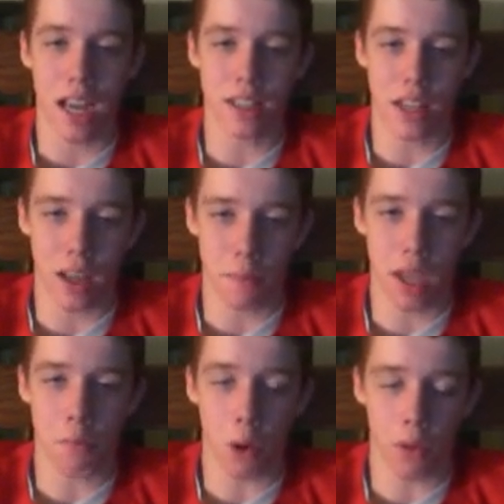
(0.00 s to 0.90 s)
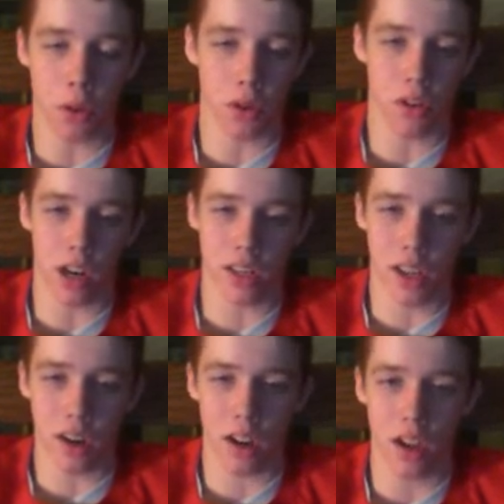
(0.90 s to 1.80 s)
is they meet both those
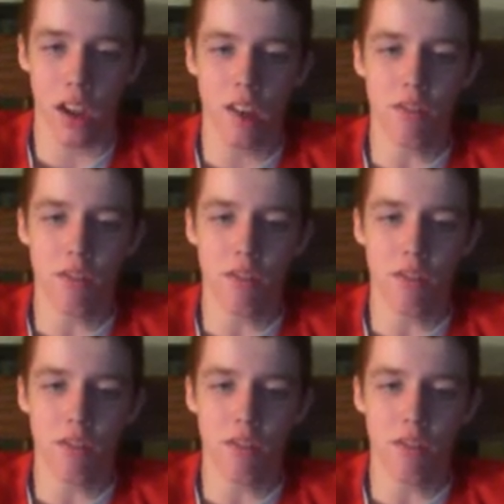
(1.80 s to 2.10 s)
criteria.